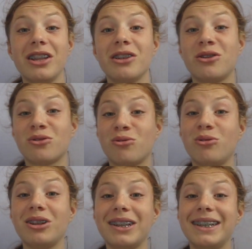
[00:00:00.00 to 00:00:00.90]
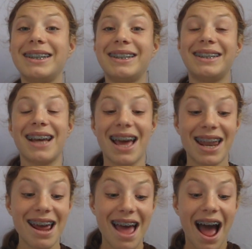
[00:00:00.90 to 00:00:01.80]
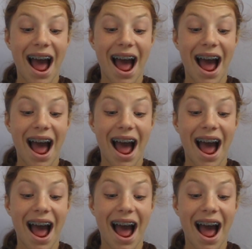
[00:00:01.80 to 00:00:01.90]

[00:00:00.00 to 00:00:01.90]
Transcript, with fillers: the school list said